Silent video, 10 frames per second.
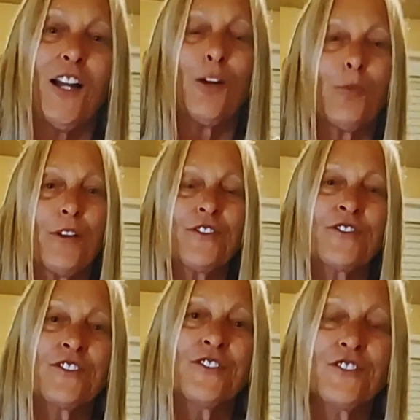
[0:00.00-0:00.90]
Hello,
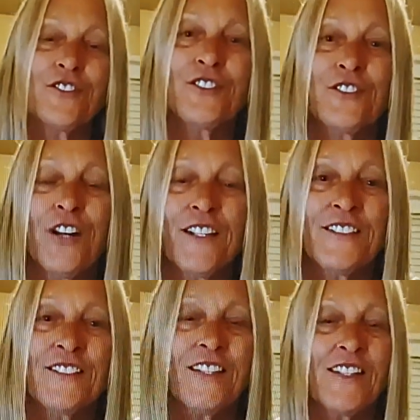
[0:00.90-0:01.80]
brothers and sisters in
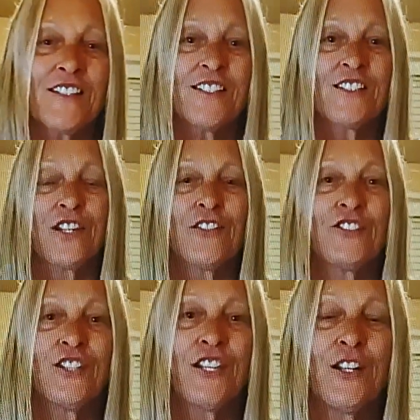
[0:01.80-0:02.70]
Christ. This is
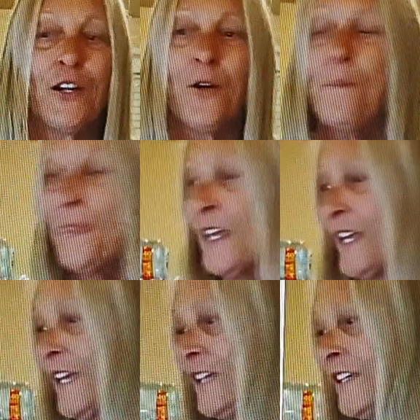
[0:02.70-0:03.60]
Terry Chiquito.
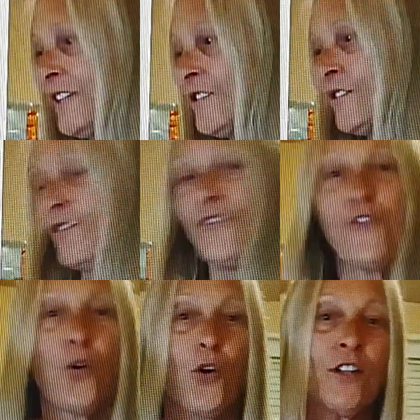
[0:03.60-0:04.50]
It is
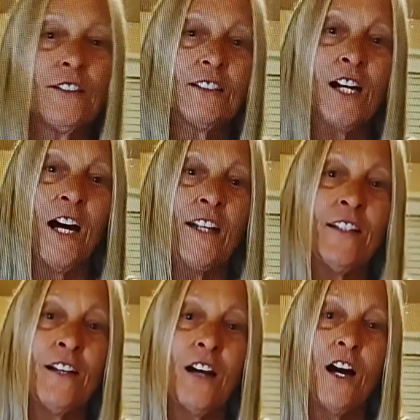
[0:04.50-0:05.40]
4
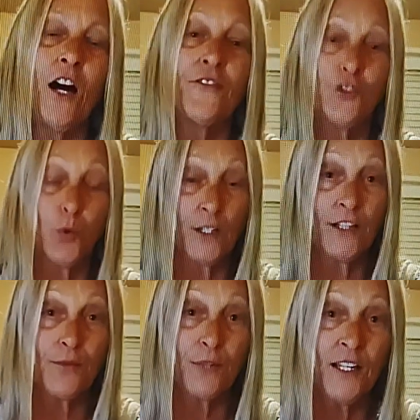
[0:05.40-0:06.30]
9 of
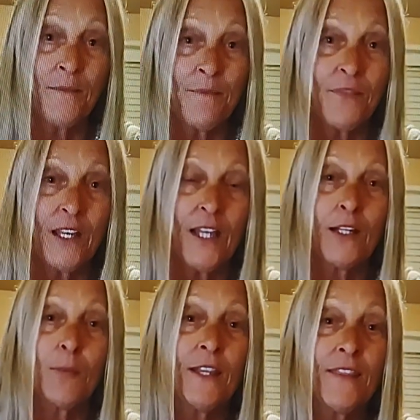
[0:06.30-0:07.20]
23.
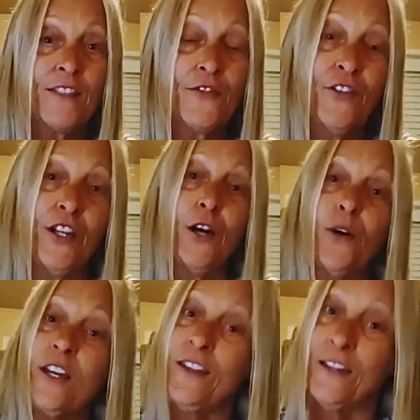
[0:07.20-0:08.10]
And I make this
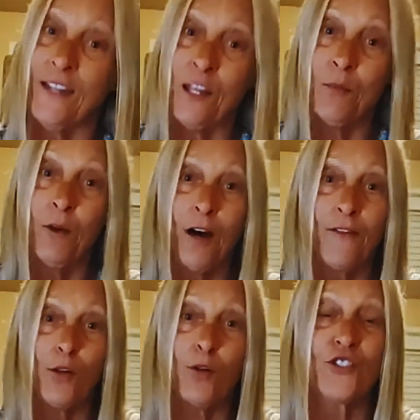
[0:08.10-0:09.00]
video in the name
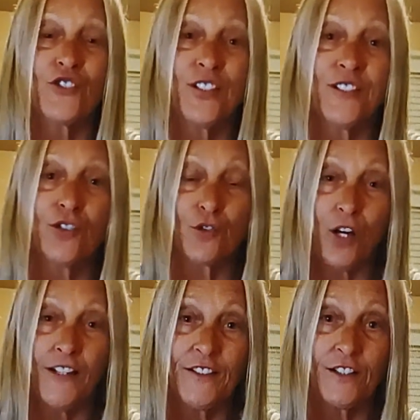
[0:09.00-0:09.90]
of the Lord Jesus
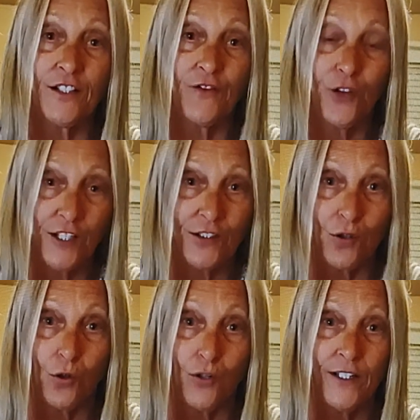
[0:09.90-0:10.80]
Christ and for
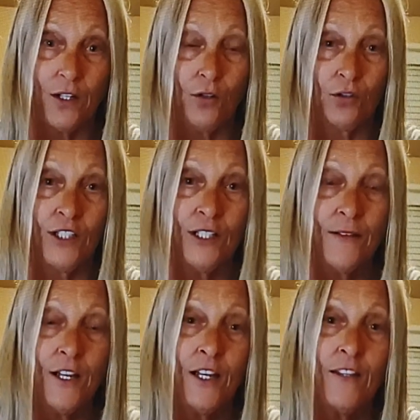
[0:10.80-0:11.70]
his glory only.